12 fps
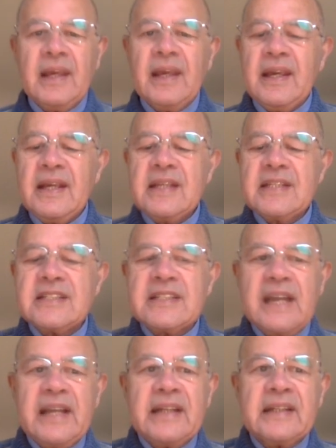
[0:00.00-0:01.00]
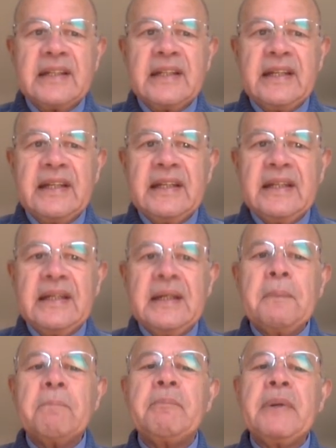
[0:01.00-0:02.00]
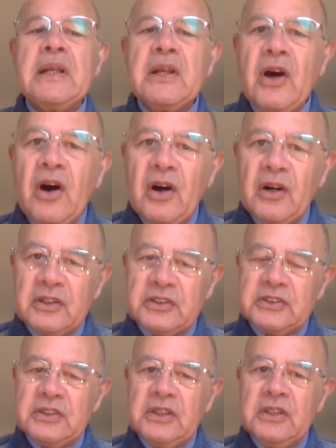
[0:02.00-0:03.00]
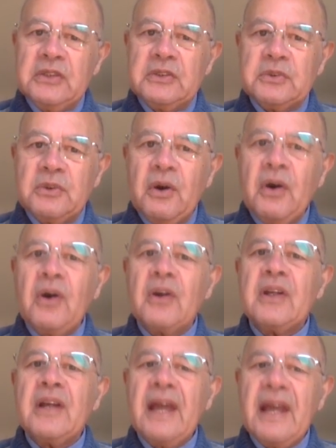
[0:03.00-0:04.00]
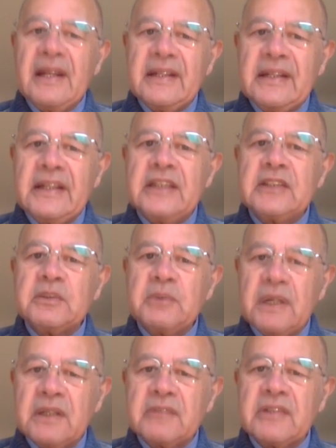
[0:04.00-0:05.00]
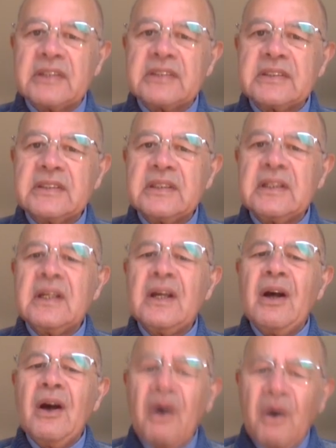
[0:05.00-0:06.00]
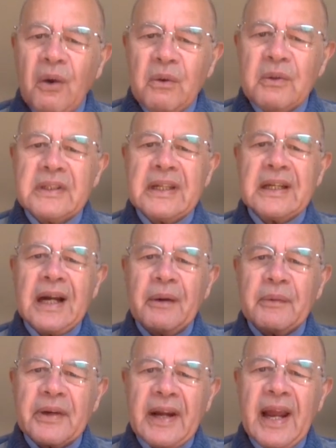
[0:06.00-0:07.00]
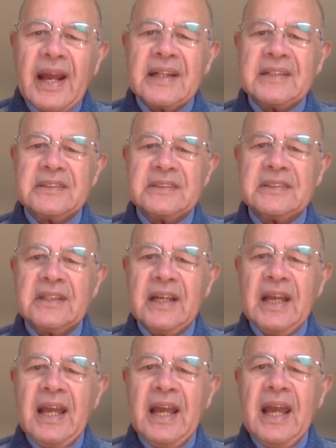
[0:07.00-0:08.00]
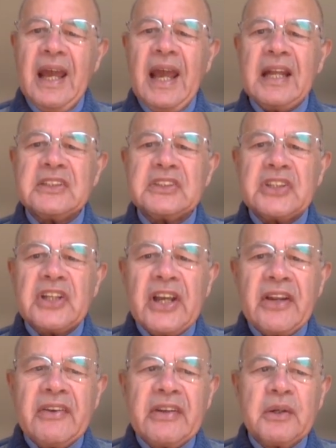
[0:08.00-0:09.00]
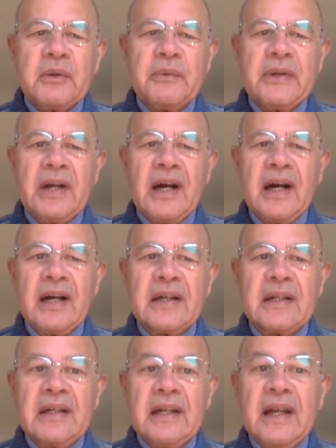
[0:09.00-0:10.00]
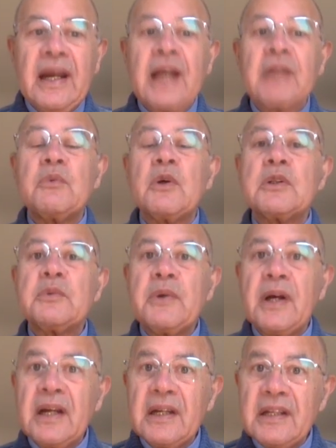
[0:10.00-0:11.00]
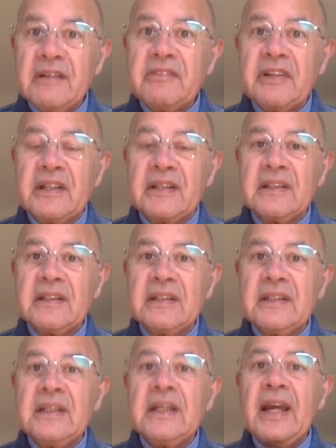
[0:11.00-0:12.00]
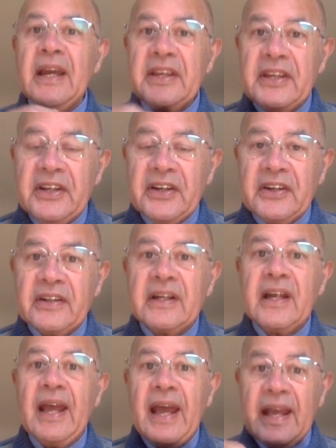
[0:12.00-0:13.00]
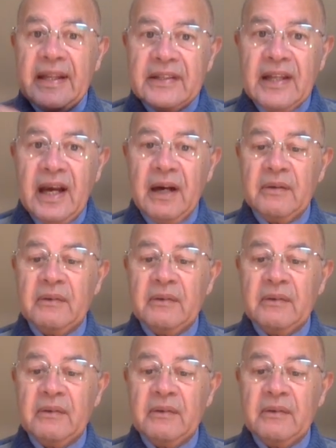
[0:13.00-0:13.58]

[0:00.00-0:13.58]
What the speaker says: He silently belongs to all and each one of us, holding our hands and sharing who we are and what we are living here and now.